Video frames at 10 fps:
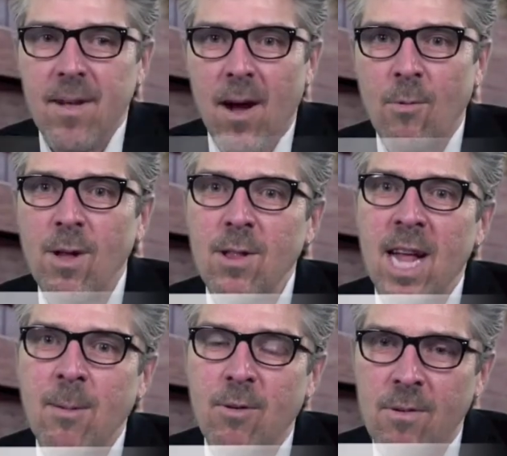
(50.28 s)
A real
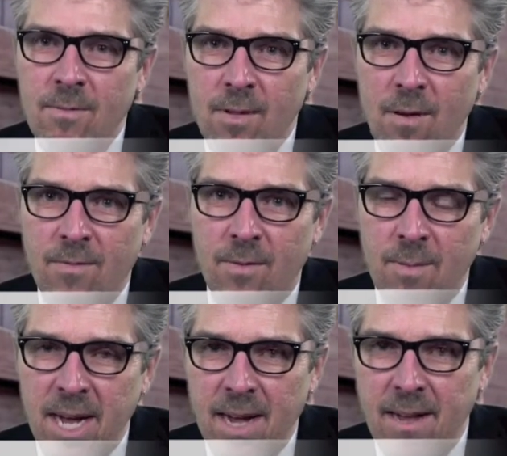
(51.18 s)
labor of love for
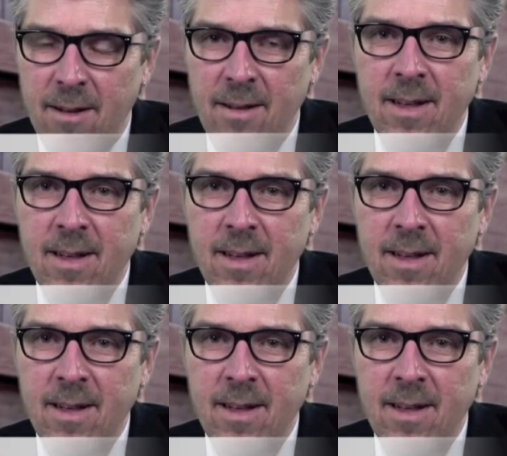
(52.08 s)
me is a,